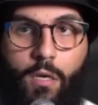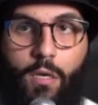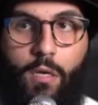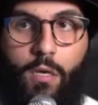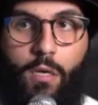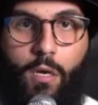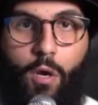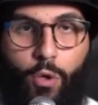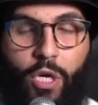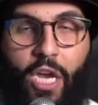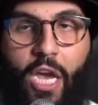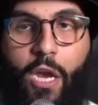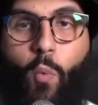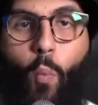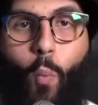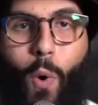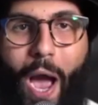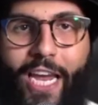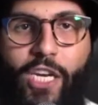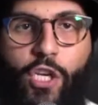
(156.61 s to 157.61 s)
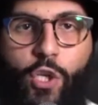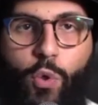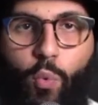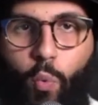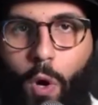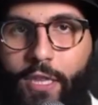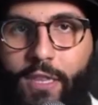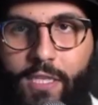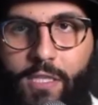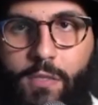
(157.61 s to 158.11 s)
Okay. Why do you
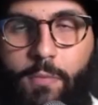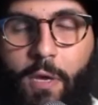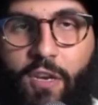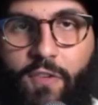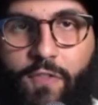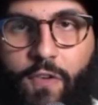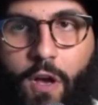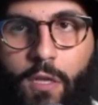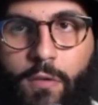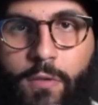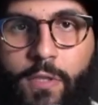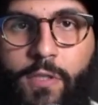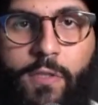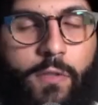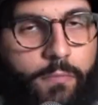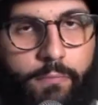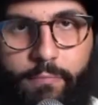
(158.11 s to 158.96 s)
want this many followers?